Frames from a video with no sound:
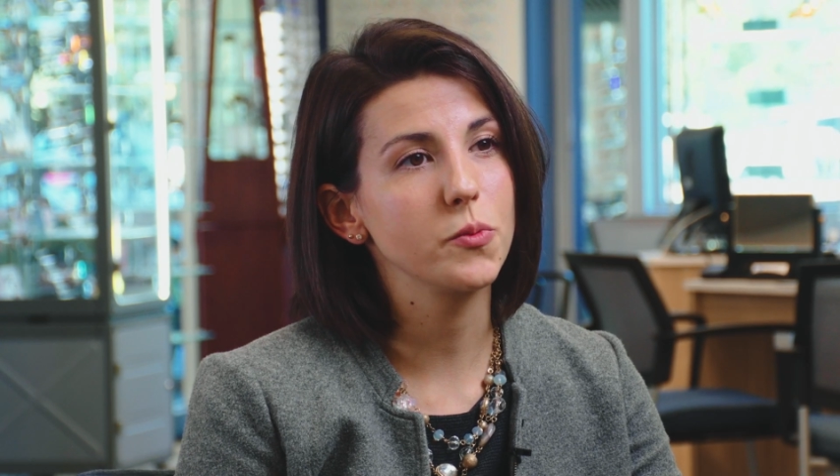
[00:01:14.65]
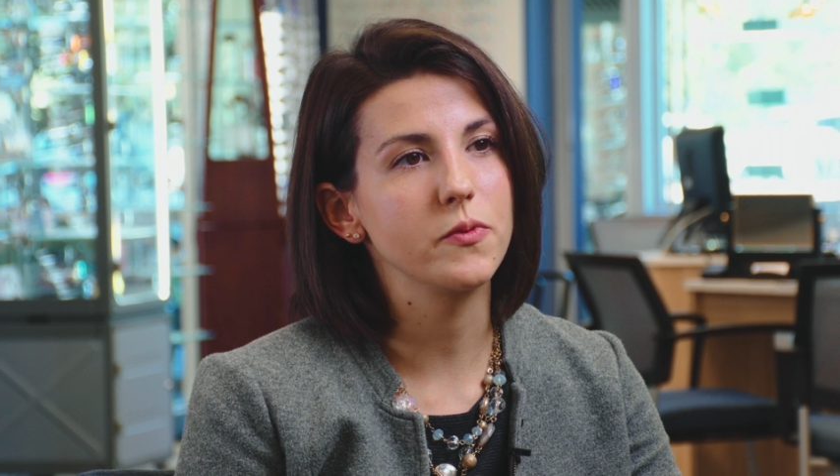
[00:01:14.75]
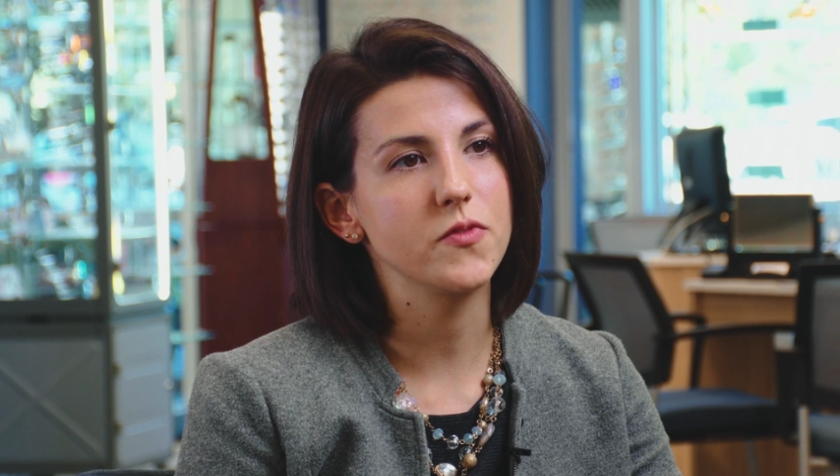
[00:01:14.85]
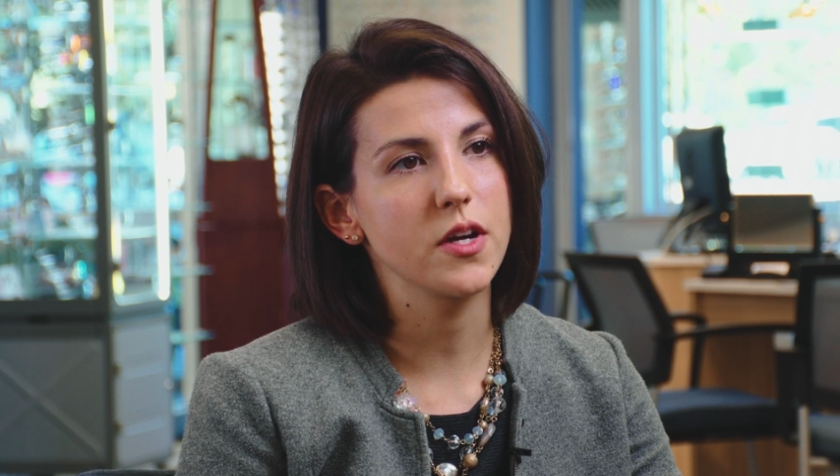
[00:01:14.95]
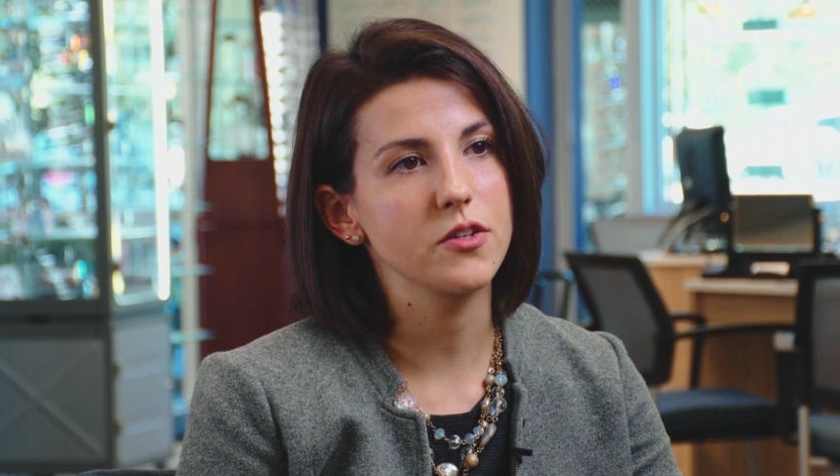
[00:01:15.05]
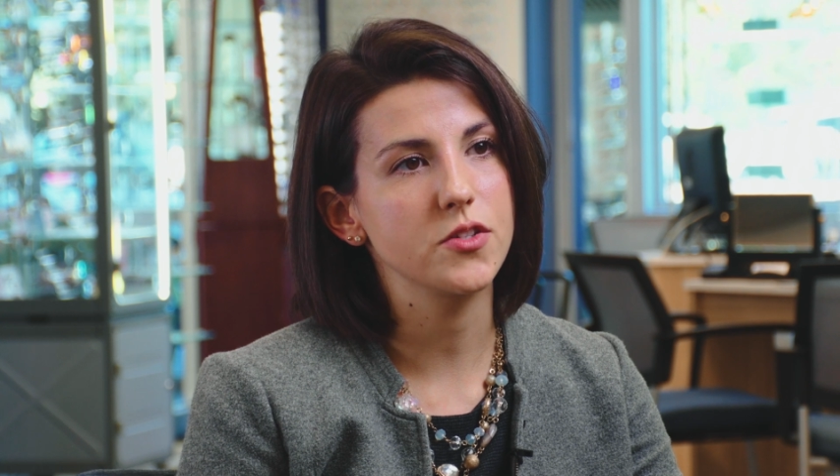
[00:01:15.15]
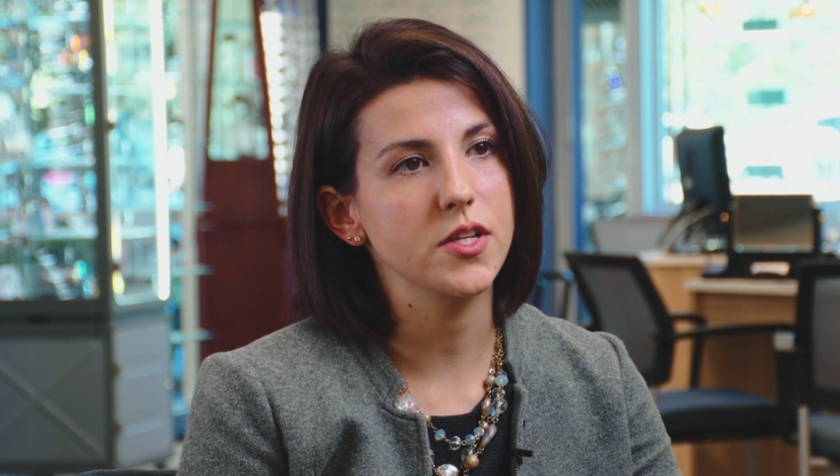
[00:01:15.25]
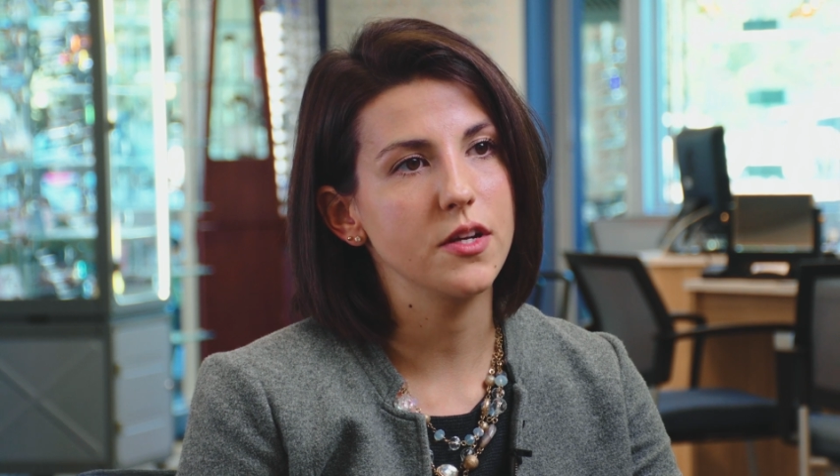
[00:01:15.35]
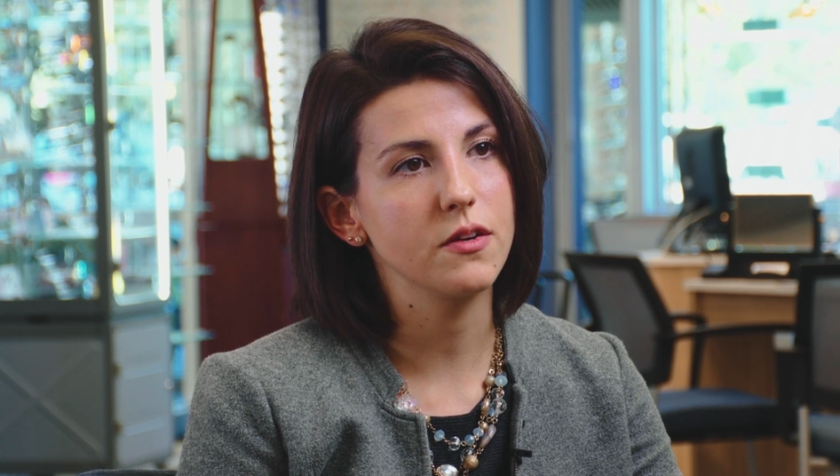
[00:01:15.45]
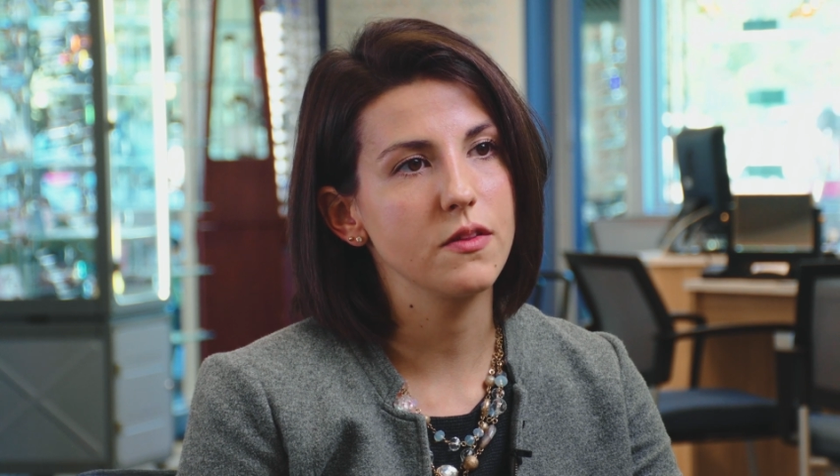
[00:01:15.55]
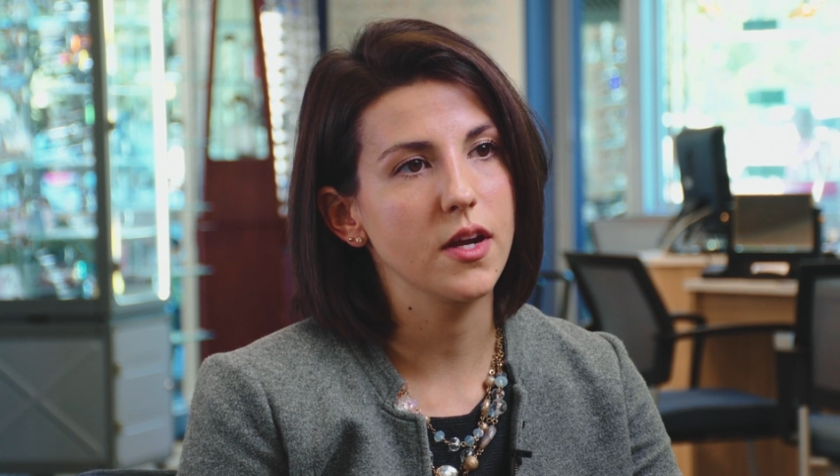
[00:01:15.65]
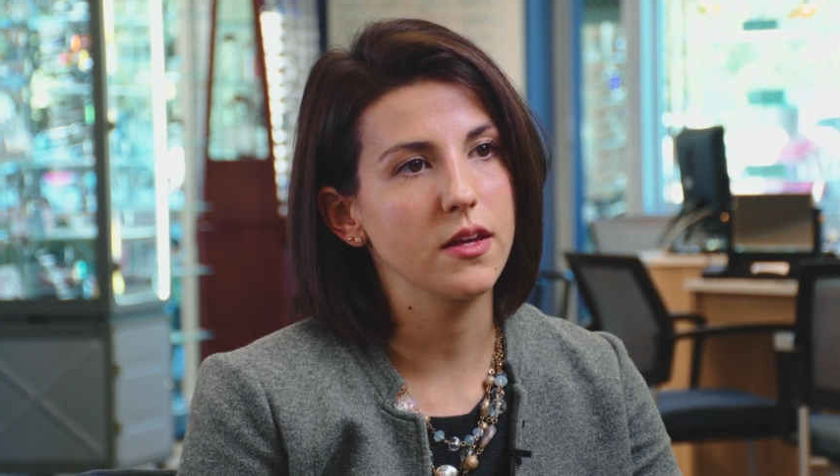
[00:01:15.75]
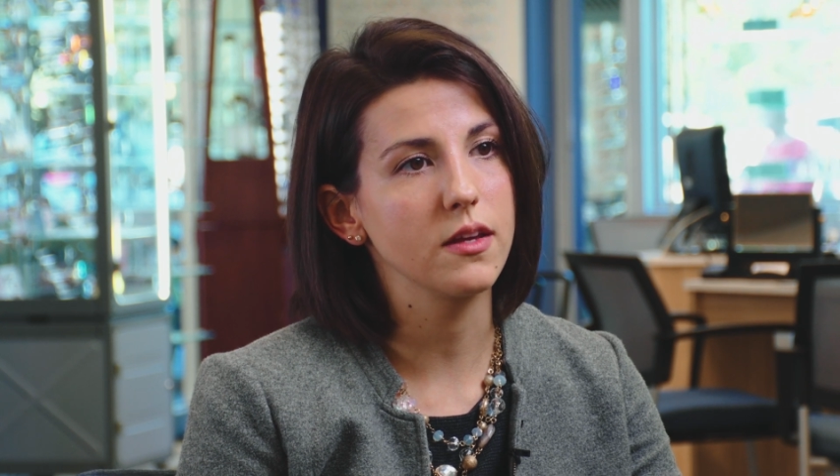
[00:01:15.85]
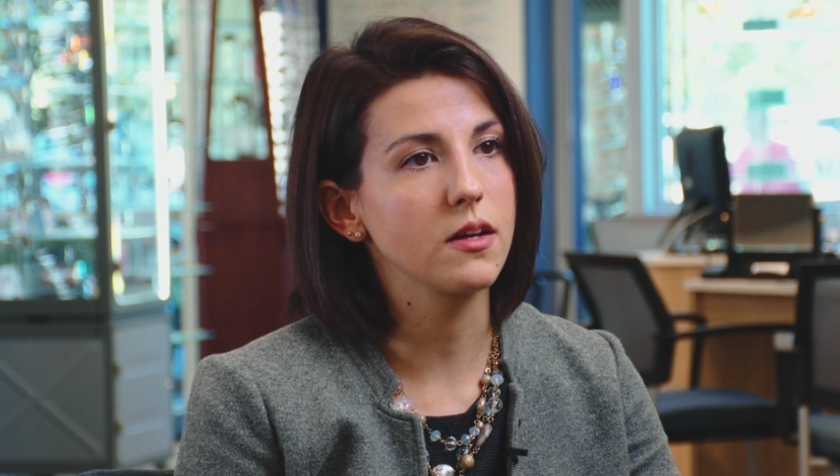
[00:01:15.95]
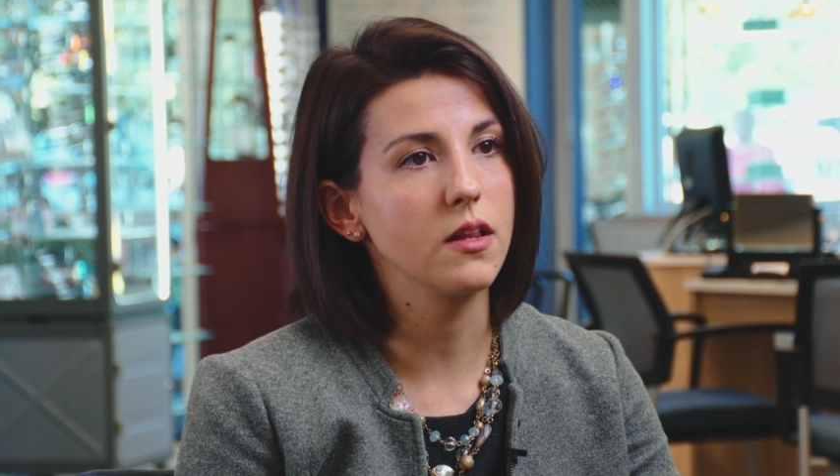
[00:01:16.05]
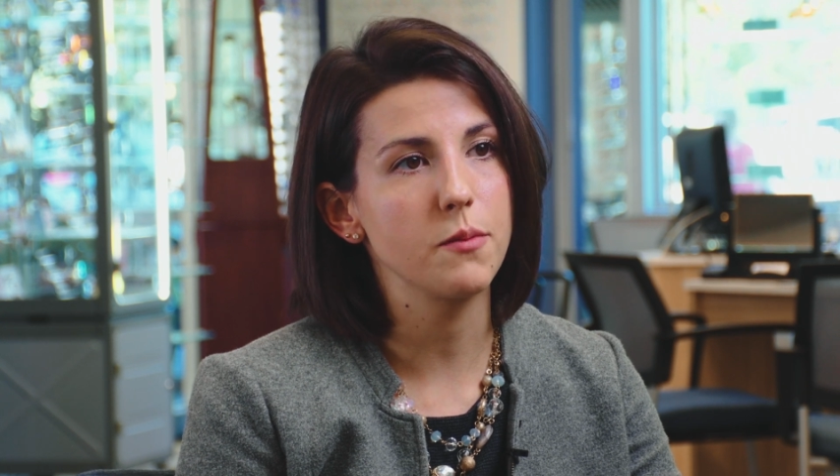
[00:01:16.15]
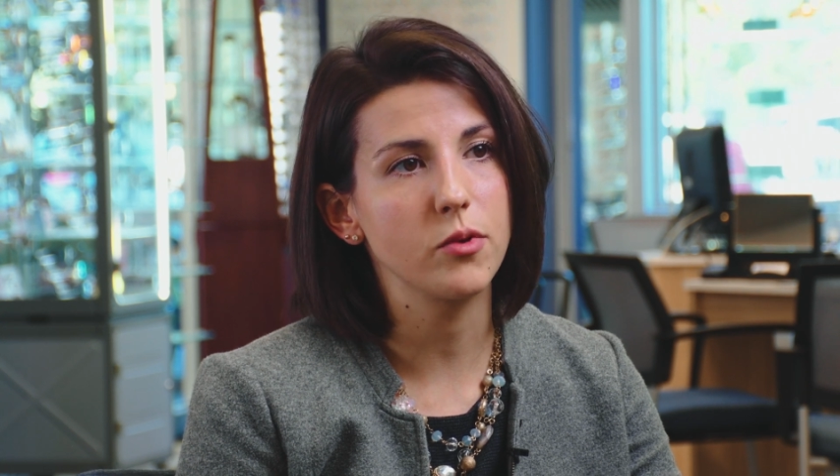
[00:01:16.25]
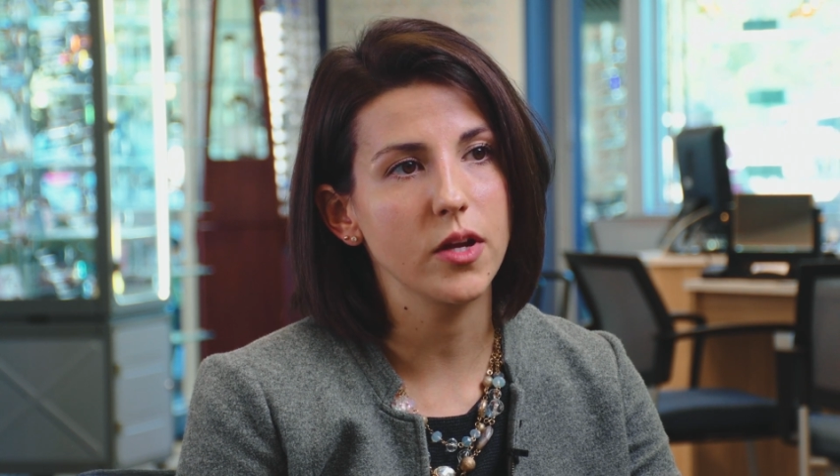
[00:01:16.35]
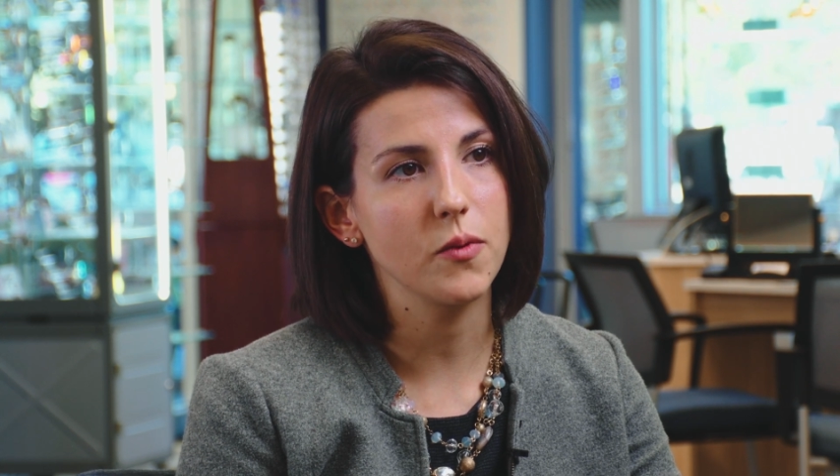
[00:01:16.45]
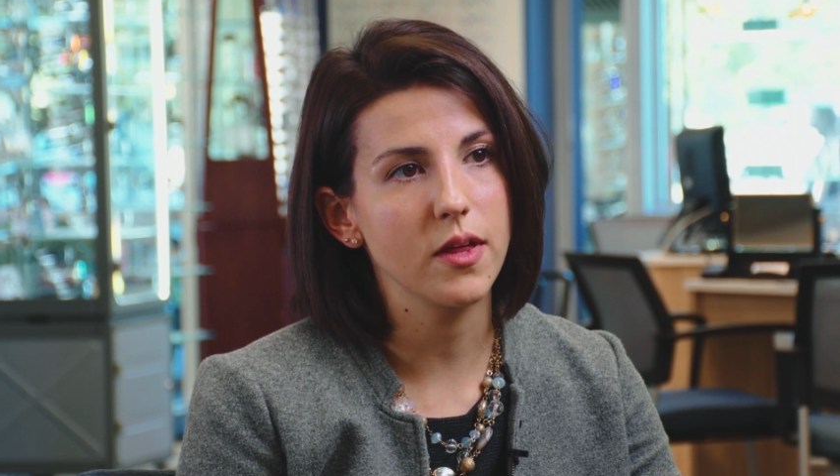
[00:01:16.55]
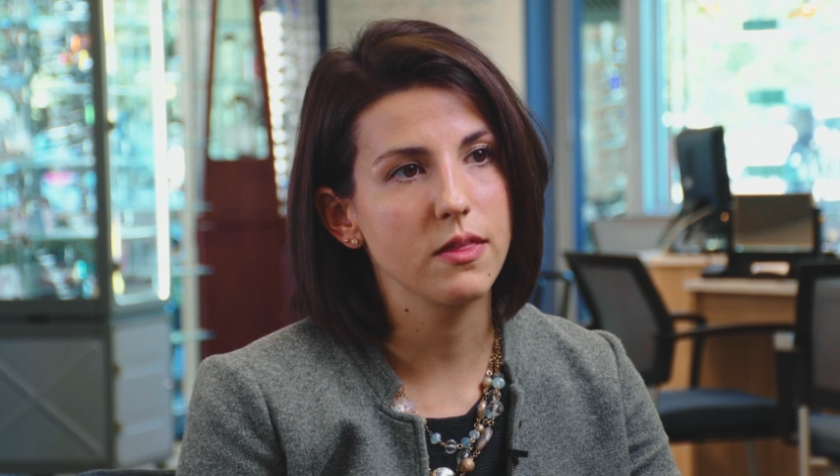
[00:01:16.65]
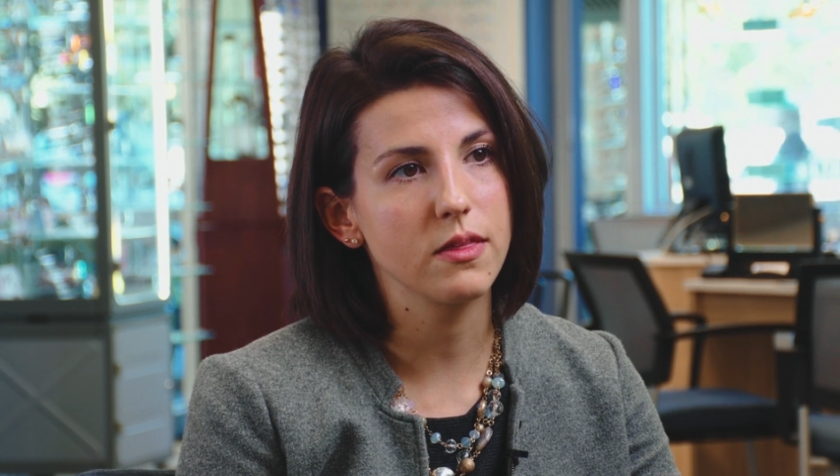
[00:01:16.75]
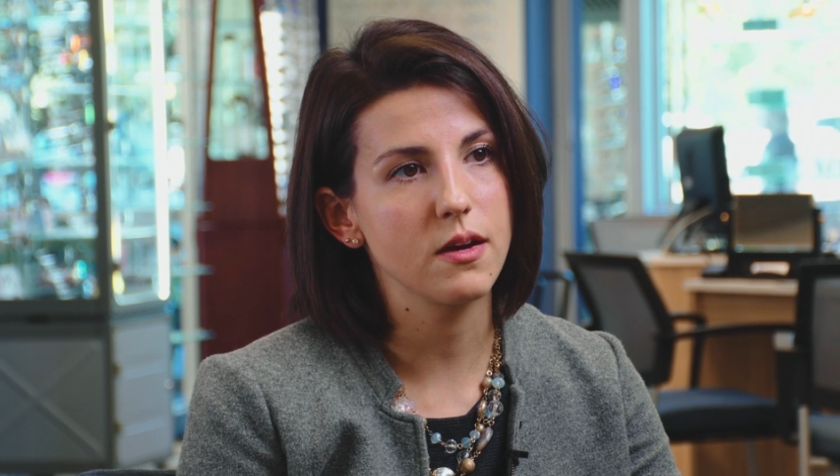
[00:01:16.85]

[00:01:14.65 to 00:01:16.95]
group of doctors here that I can collaborate with